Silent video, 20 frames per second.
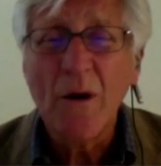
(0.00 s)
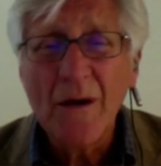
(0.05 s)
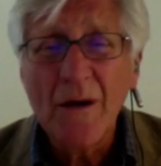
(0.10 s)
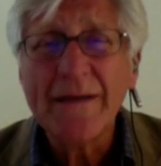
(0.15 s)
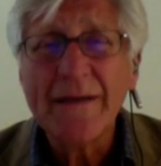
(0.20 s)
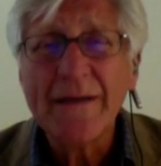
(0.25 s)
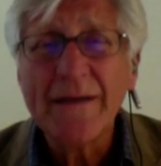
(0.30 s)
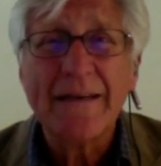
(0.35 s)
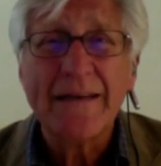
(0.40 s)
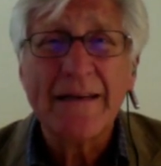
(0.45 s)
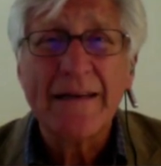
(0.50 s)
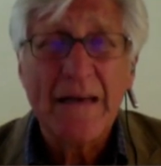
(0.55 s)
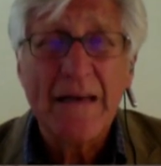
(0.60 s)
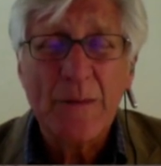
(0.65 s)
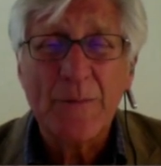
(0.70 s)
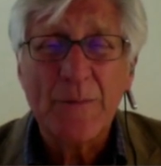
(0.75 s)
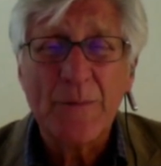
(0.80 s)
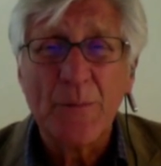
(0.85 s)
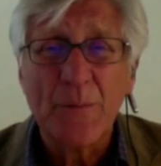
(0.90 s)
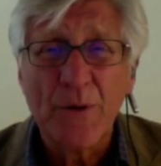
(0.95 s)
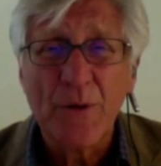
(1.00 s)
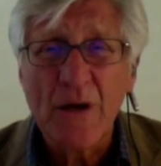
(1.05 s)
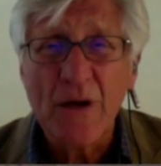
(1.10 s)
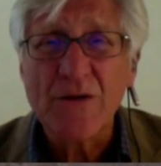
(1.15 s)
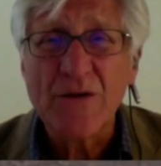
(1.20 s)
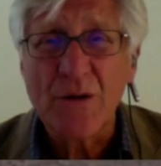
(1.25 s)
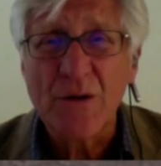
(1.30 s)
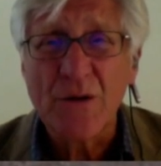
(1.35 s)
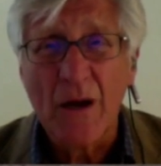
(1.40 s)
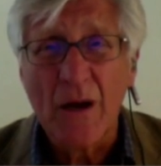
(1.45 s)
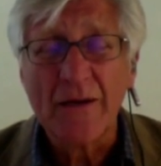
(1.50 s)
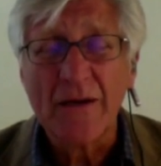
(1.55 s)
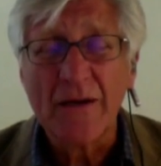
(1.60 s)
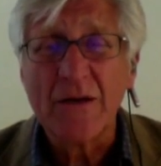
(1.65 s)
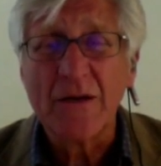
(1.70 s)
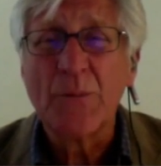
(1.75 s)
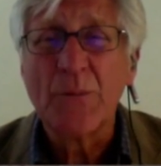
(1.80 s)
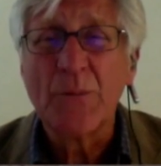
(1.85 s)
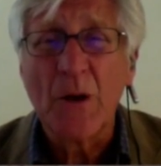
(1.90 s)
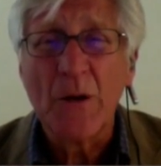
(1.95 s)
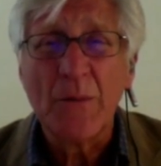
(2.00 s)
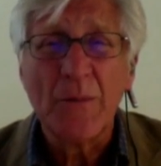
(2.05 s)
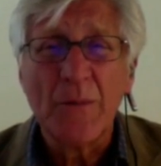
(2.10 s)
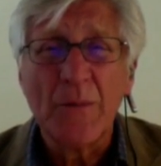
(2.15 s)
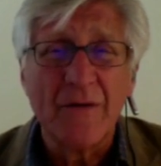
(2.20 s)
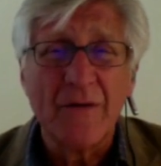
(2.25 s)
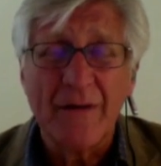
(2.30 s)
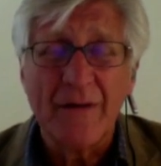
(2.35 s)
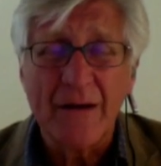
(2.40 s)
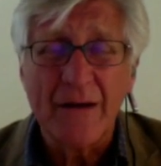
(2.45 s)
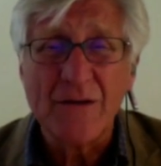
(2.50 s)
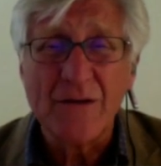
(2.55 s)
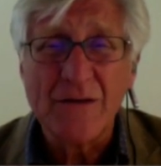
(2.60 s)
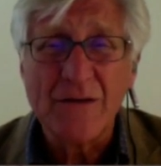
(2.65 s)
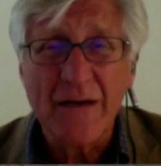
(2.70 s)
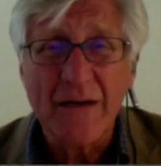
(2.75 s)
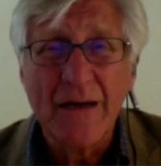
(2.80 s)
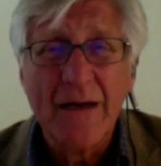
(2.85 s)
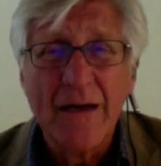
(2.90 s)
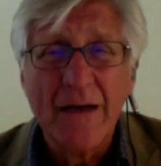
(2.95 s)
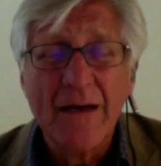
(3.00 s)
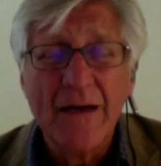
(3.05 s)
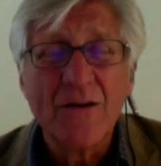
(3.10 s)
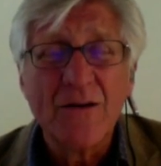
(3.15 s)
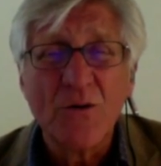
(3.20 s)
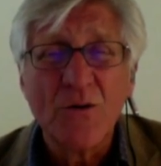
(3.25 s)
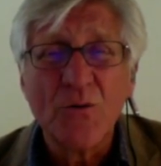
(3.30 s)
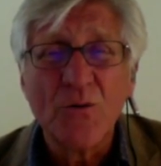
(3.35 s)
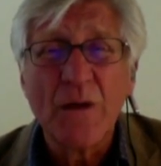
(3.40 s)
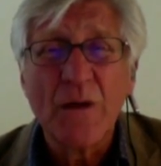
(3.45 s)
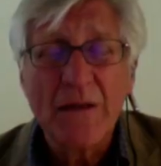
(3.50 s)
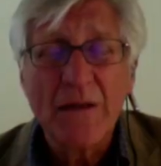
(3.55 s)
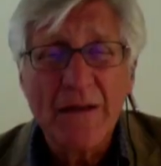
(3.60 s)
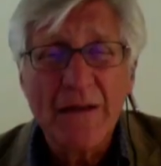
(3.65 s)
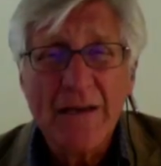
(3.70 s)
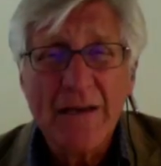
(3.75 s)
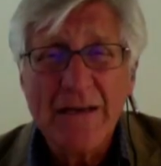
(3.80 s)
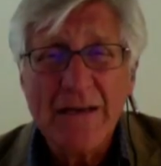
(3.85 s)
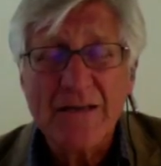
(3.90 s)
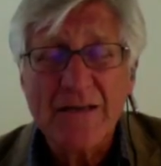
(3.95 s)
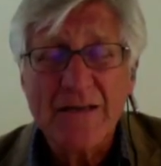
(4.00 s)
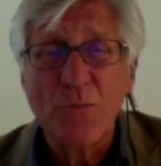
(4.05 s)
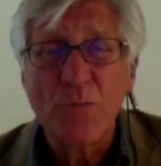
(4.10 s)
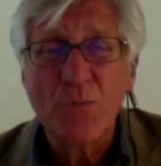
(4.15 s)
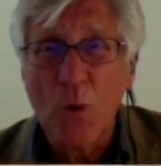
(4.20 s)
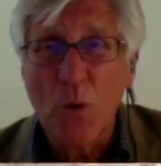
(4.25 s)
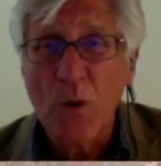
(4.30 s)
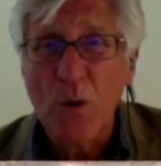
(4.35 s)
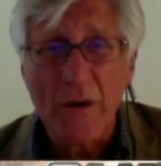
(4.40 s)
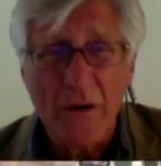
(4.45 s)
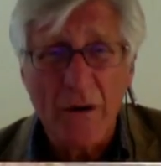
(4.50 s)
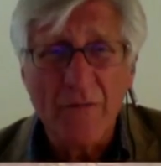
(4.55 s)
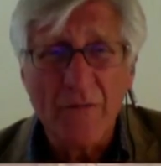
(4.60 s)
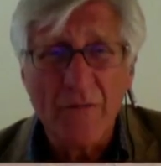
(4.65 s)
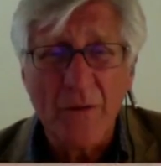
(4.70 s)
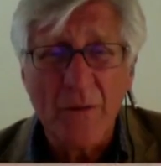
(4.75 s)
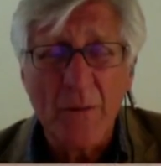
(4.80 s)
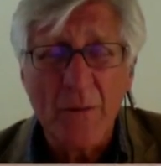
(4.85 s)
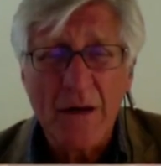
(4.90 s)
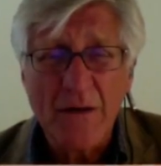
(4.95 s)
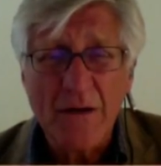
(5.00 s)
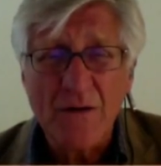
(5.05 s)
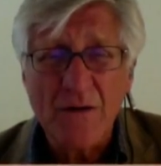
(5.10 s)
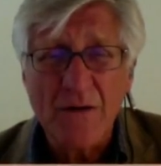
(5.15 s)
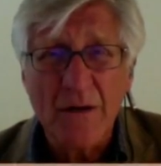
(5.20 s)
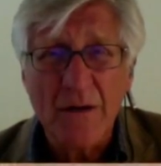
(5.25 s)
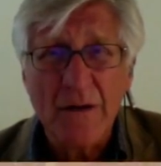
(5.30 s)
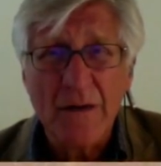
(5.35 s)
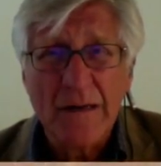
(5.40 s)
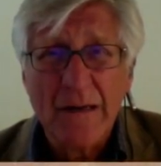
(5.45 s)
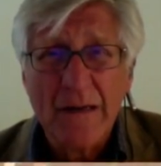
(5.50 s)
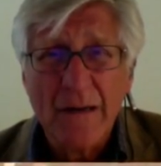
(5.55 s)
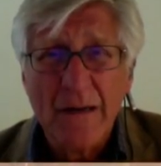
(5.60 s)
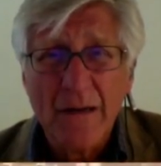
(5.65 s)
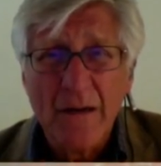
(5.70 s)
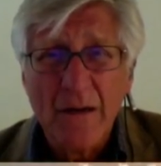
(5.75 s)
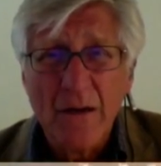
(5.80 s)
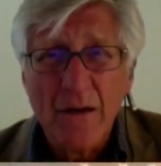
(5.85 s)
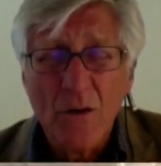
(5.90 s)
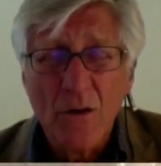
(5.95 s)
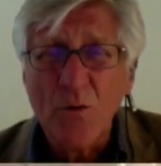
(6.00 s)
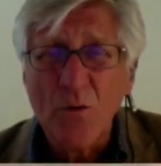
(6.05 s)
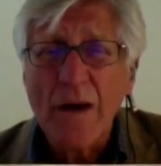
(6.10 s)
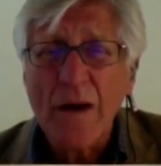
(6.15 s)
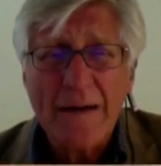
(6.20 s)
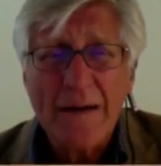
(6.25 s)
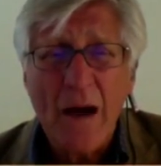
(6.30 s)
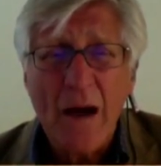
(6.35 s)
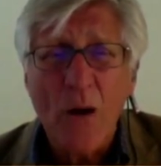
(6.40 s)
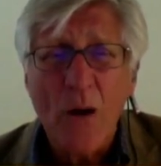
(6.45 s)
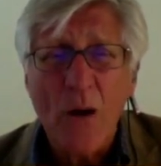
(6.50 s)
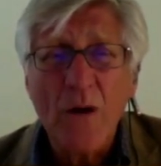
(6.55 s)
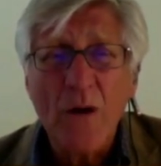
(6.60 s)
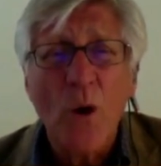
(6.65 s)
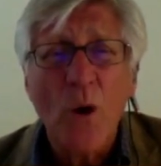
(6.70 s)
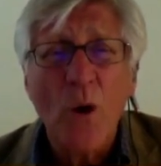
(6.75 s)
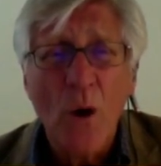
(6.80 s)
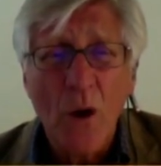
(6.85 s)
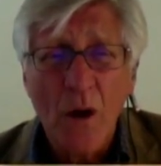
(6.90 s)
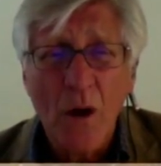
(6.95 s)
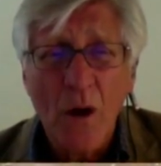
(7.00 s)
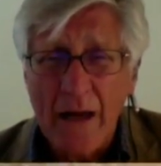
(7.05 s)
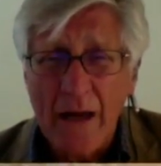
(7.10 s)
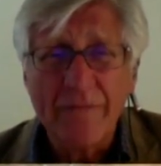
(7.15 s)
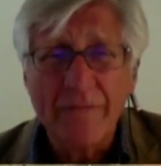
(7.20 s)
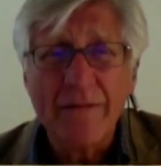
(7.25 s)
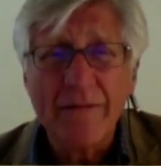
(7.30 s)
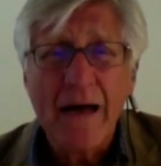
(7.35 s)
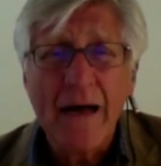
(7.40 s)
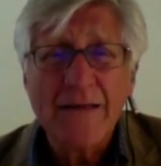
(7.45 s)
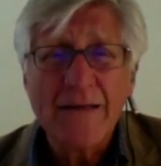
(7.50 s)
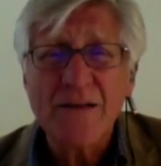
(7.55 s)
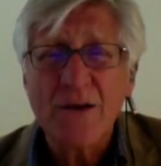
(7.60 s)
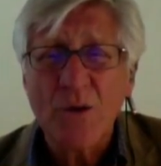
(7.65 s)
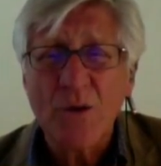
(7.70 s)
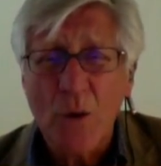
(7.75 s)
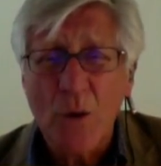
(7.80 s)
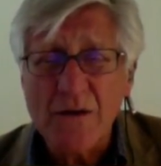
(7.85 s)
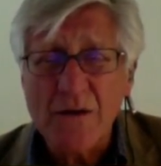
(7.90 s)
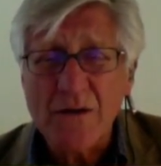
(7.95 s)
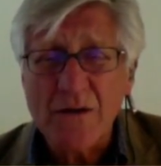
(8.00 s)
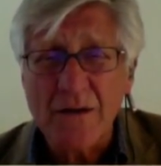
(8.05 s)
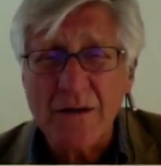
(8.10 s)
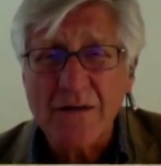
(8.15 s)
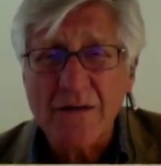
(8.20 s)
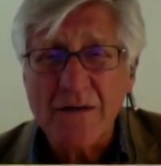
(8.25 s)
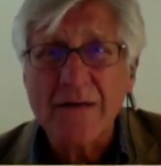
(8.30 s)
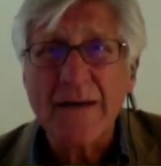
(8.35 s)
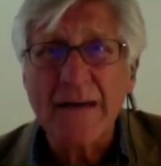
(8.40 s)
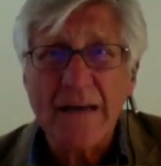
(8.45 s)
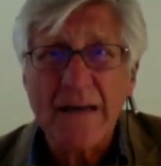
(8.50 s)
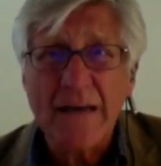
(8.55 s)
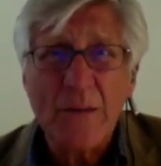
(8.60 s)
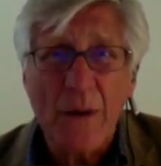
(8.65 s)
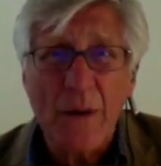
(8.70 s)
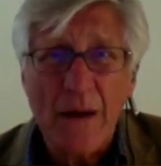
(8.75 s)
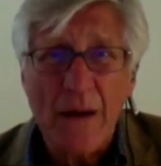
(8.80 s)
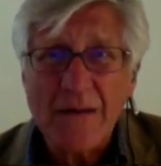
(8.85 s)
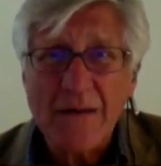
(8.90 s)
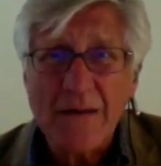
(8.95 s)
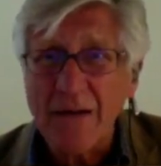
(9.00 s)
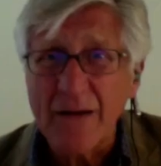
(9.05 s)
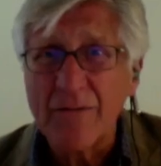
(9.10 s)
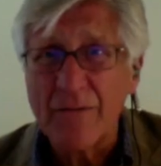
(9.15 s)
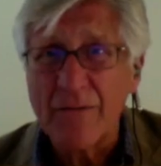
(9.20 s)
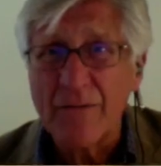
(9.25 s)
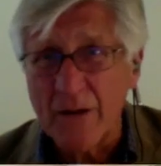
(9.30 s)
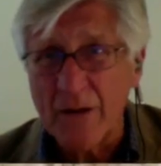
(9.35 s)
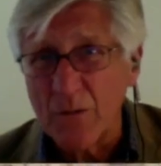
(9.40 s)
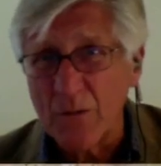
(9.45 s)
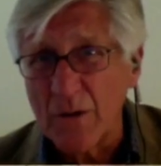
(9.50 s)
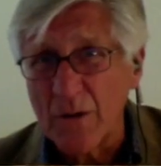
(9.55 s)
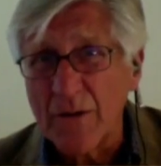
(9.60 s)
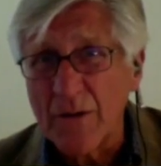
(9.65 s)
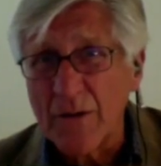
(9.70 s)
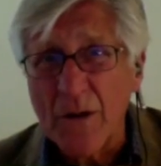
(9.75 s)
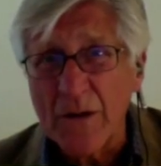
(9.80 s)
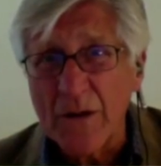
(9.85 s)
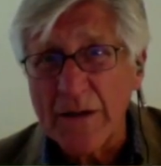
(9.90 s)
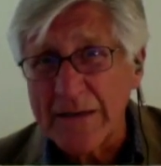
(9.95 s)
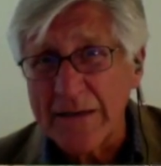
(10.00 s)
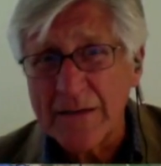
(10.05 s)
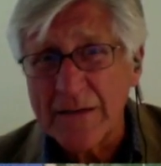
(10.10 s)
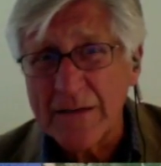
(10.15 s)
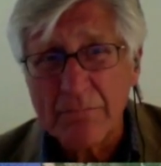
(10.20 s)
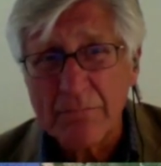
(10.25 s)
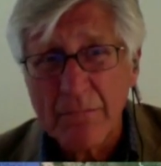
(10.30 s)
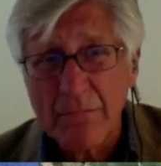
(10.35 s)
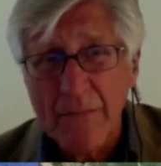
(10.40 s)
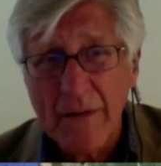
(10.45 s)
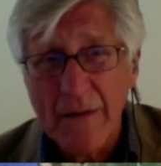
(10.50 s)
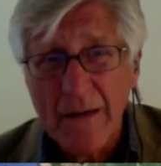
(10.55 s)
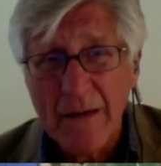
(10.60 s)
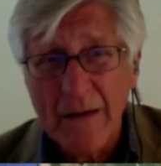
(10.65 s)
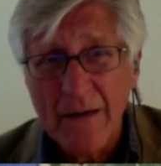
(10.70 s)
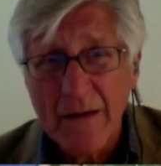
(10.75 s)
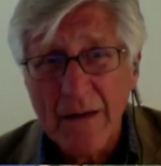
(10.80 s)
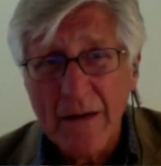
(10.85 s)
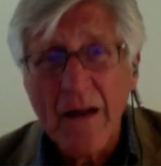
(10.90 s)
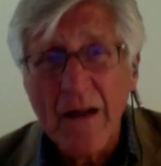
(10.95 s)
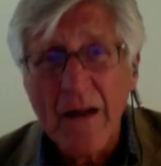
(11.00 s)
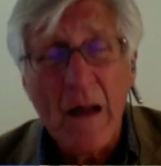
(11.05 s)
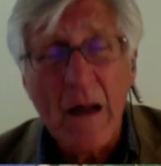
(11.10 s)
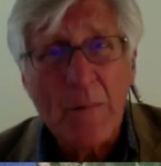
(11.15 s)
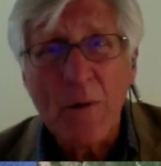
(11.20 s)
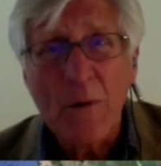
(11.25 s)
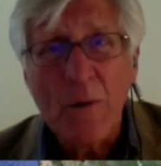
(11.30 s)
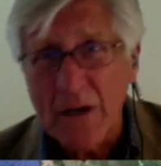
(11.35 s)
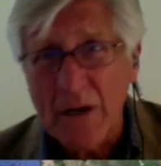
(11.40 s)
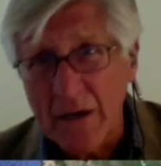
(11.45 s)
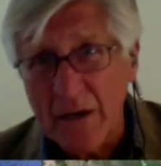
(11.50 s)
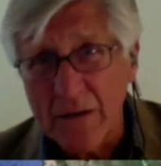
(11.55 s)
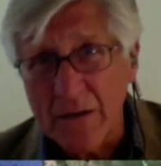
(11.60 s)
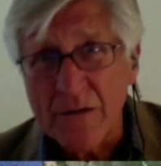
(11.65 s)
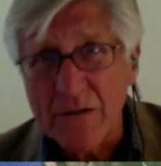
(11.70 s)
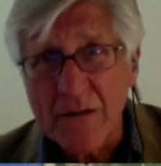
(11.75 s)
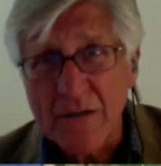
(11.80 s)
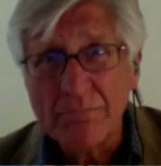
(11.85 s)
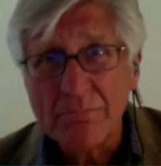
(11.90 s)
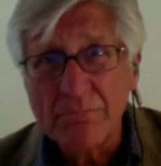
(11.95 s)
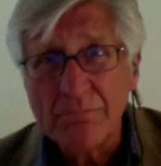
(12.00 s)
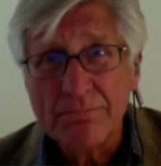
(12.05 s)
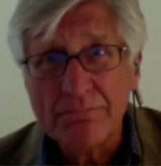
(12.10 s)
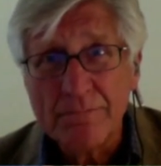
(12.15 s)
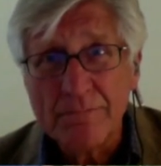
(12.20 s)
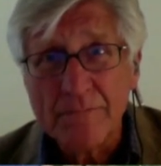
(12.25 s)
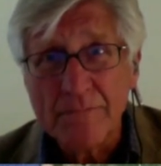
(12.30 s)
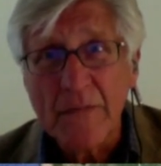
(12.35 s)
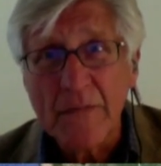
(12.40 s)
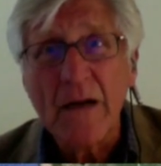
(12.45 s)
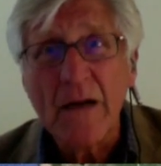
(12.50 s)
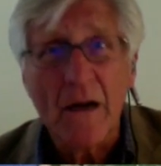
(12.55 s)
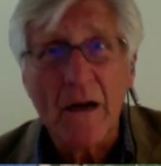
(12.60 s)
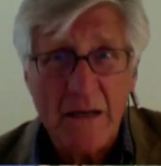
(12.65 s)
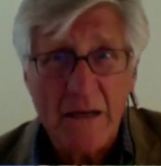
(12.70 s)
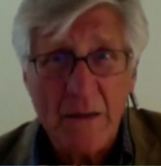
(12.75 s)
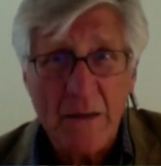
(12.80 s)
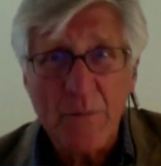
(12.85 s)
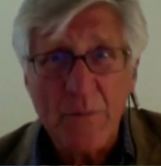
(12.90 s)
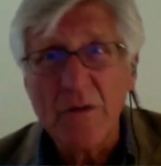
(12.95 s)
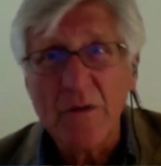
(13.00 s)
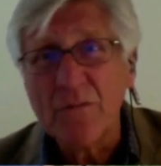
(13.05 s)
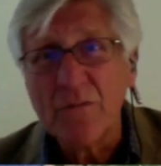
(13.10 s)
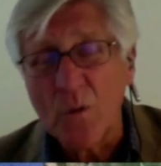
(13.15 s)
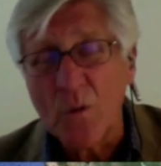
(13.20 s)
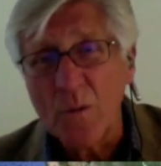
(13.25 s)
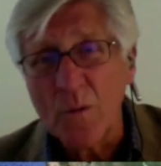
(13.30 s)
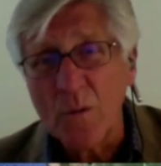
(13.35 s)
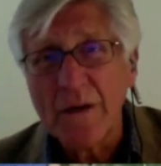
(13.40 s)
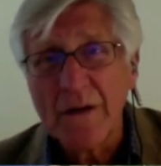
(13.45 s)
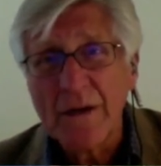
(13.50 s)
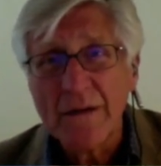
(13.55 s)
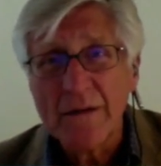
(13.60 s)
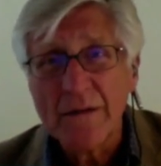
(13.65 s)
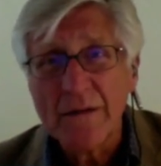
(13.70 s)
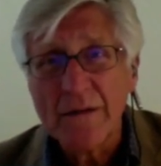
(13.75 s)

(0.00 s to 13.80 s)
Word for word: all need to keep the pressure on the Department of Energy to release more information. Right now, we all have lots of questions to keep asking federal authorities. I'm Arnie Gundersen, and I'll keep you informed.